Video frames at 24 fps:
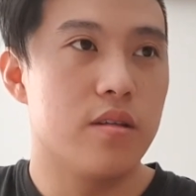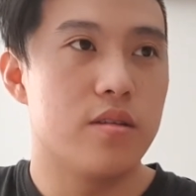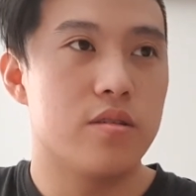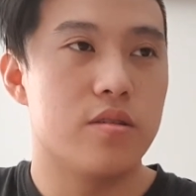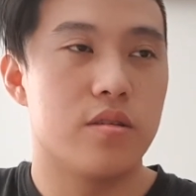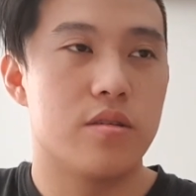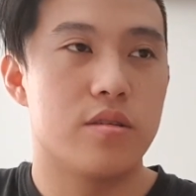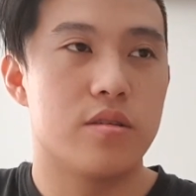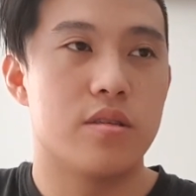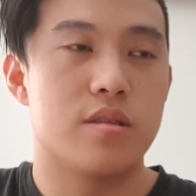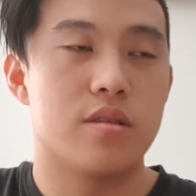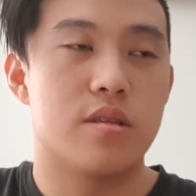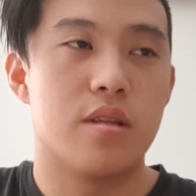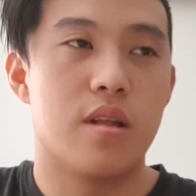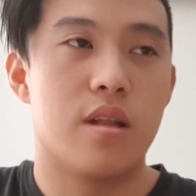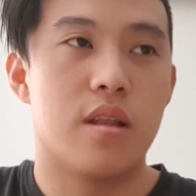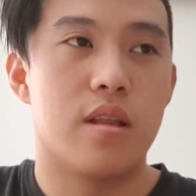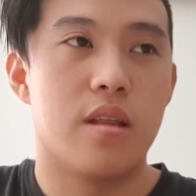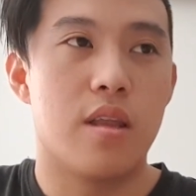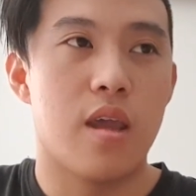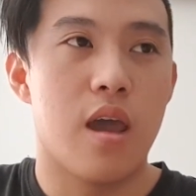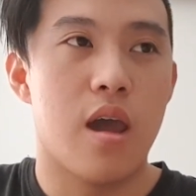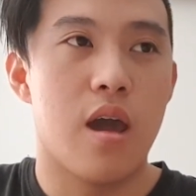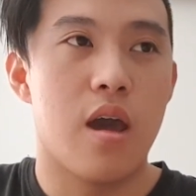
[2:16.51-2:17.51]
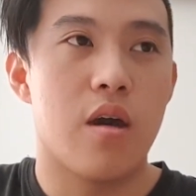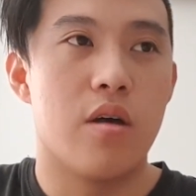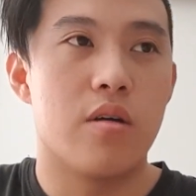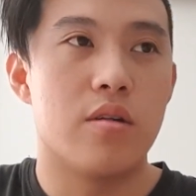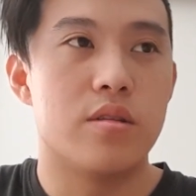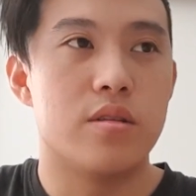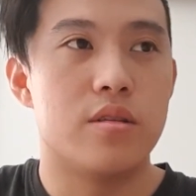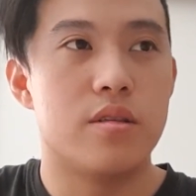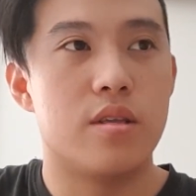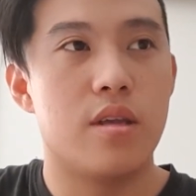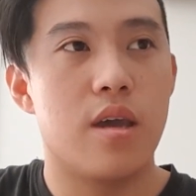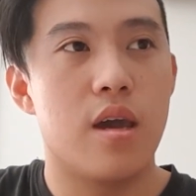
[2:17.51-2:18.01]
So it's just
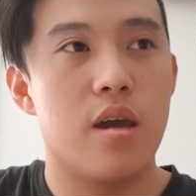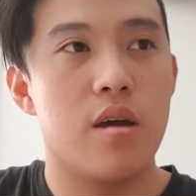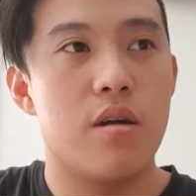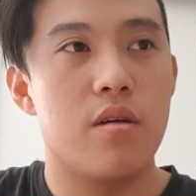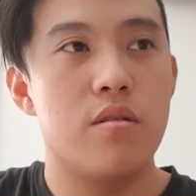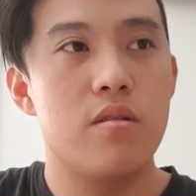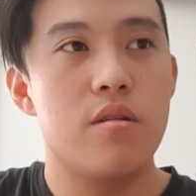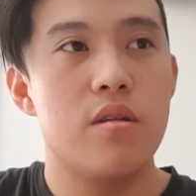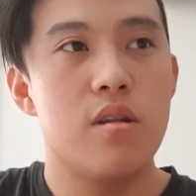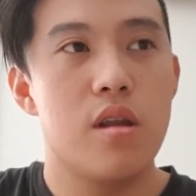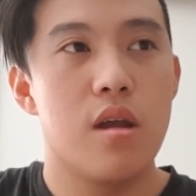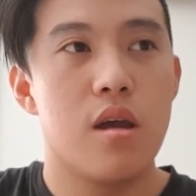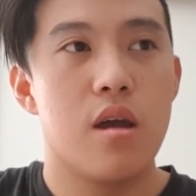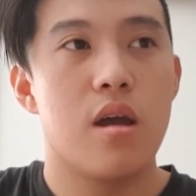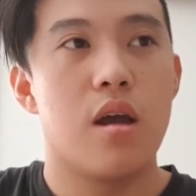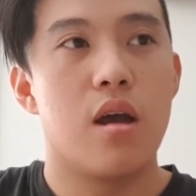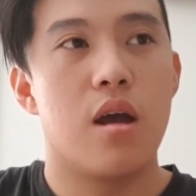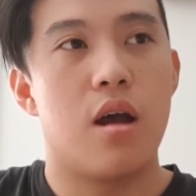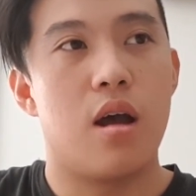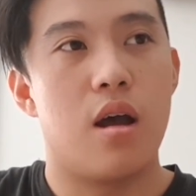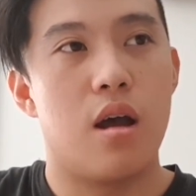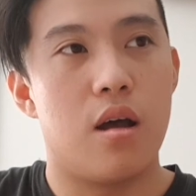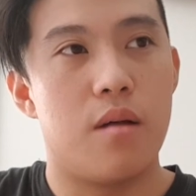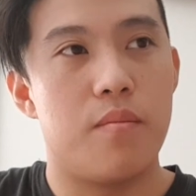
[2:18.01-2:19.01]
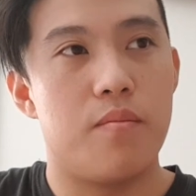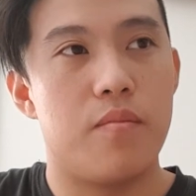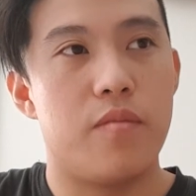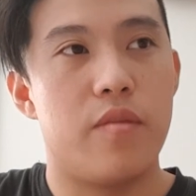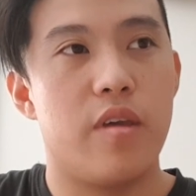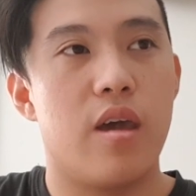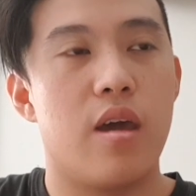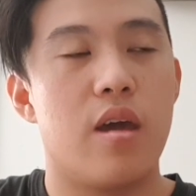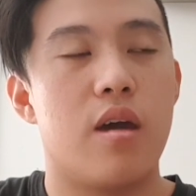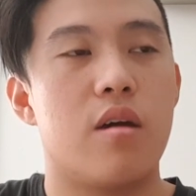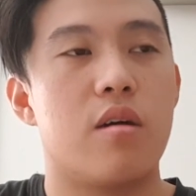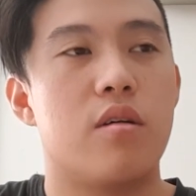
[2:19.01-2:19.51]
down, down, up,
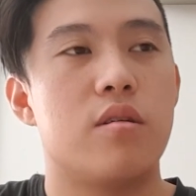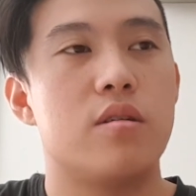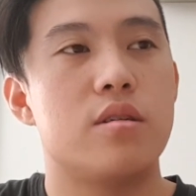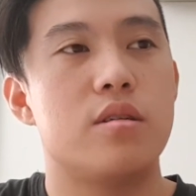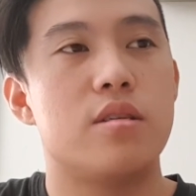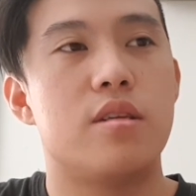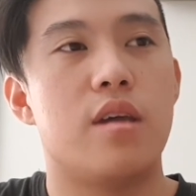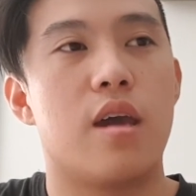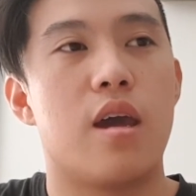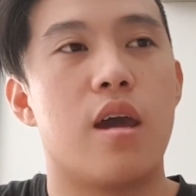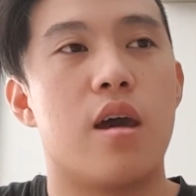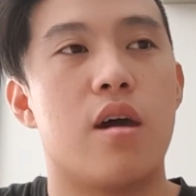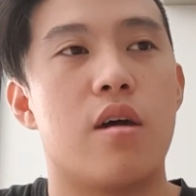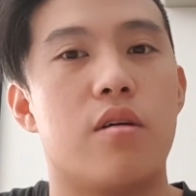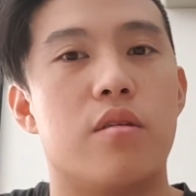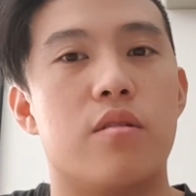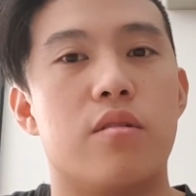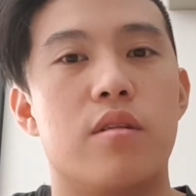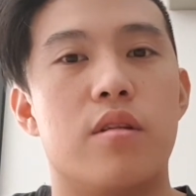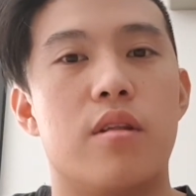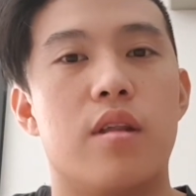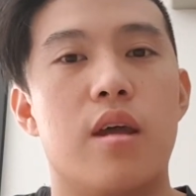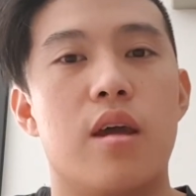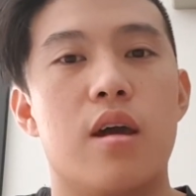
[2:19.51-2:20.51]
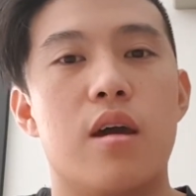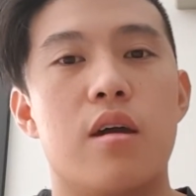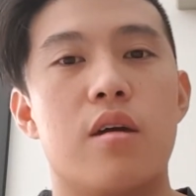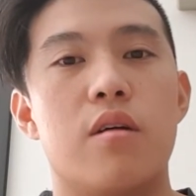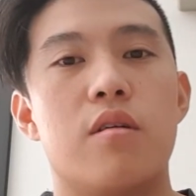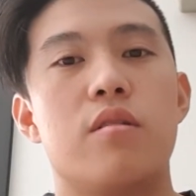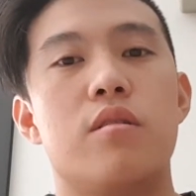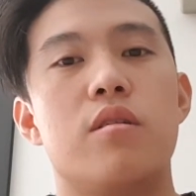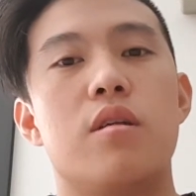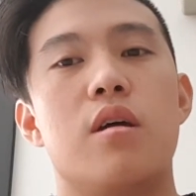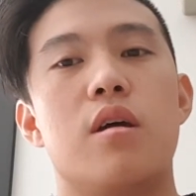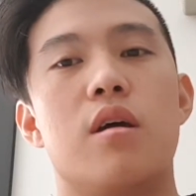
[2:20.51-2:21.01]
down, down,
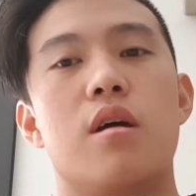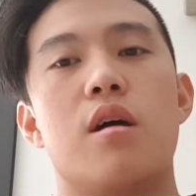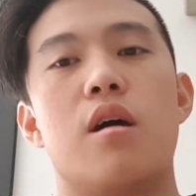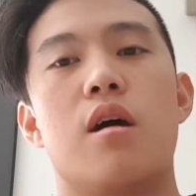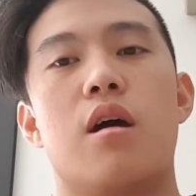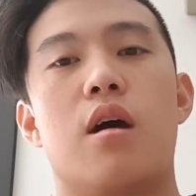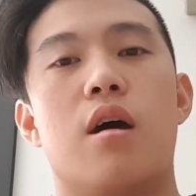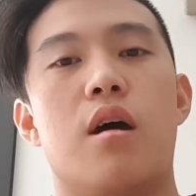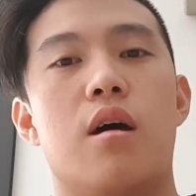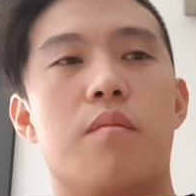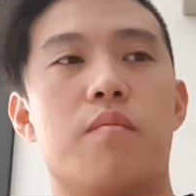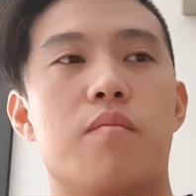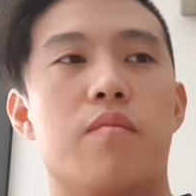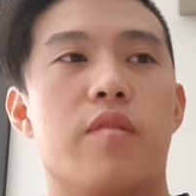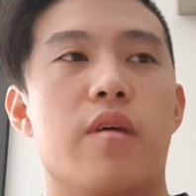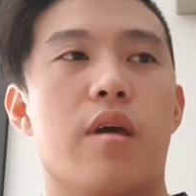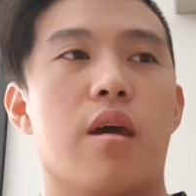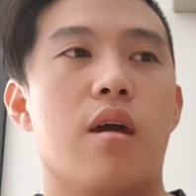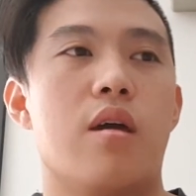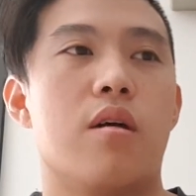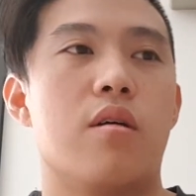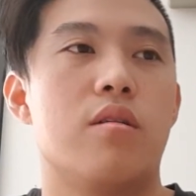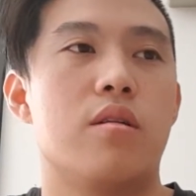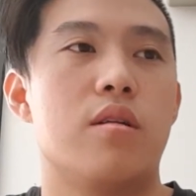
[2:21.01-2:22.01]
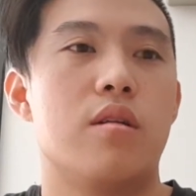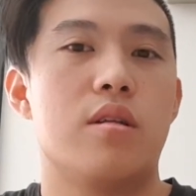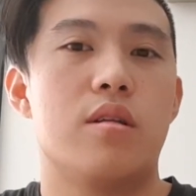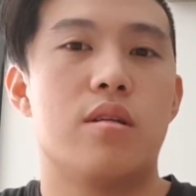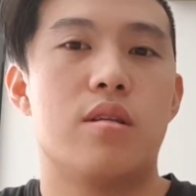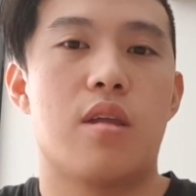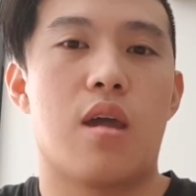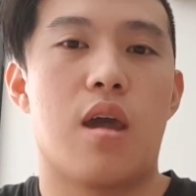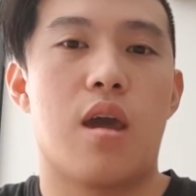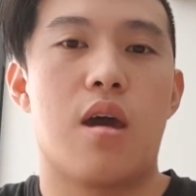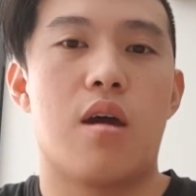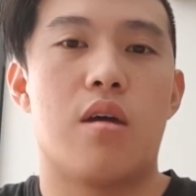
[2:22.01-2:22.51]
down, up, down,
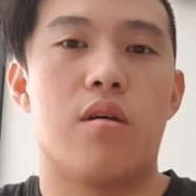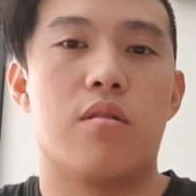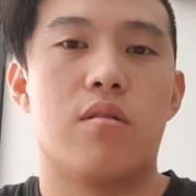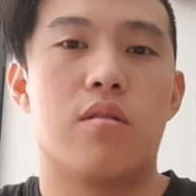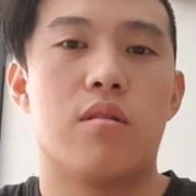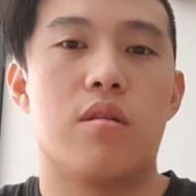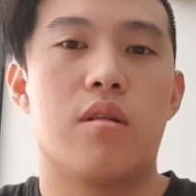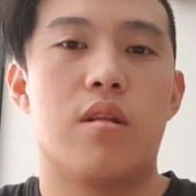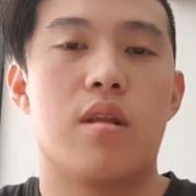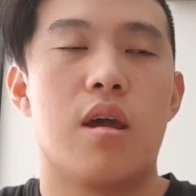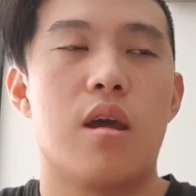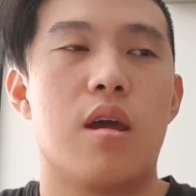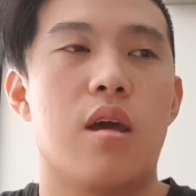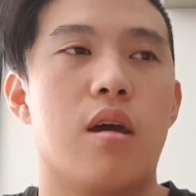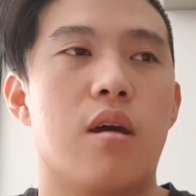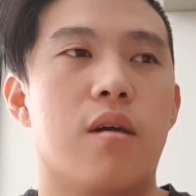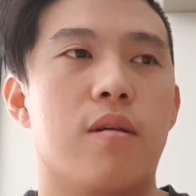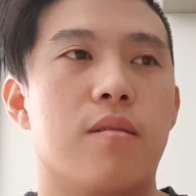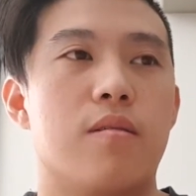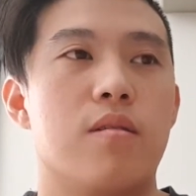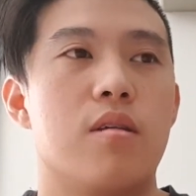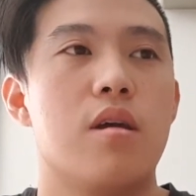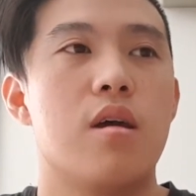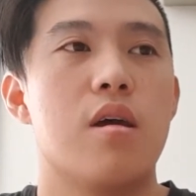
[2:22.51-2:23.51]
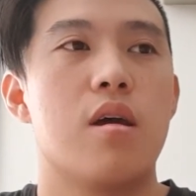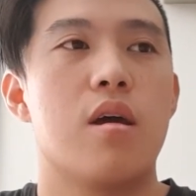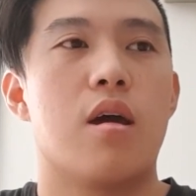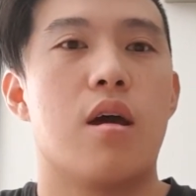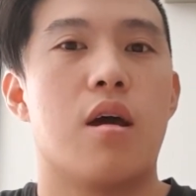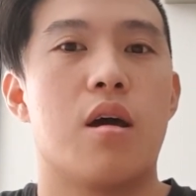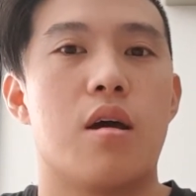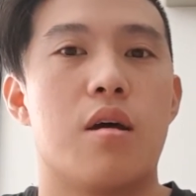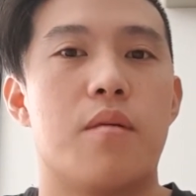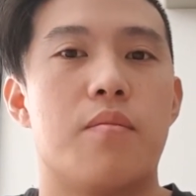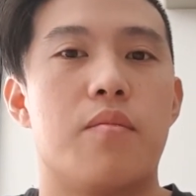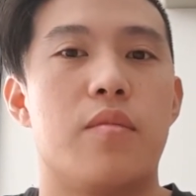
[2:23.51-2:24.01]
down, down,
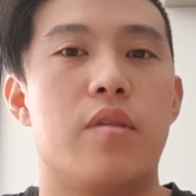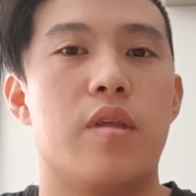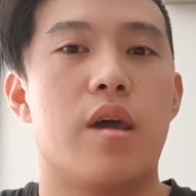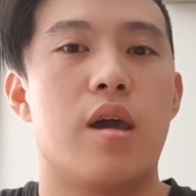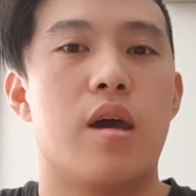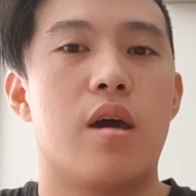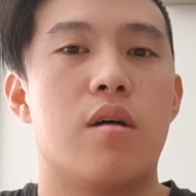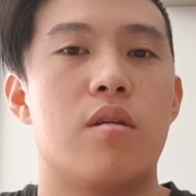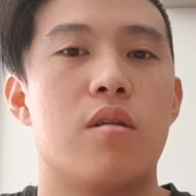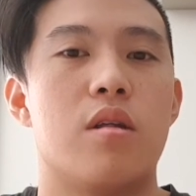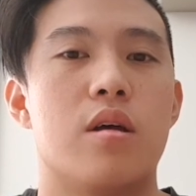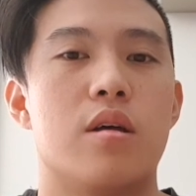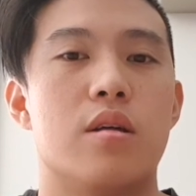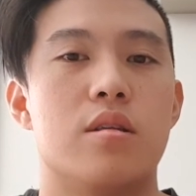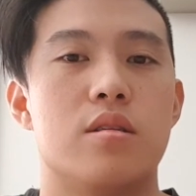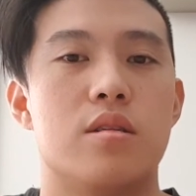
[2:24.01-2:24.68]
up, down,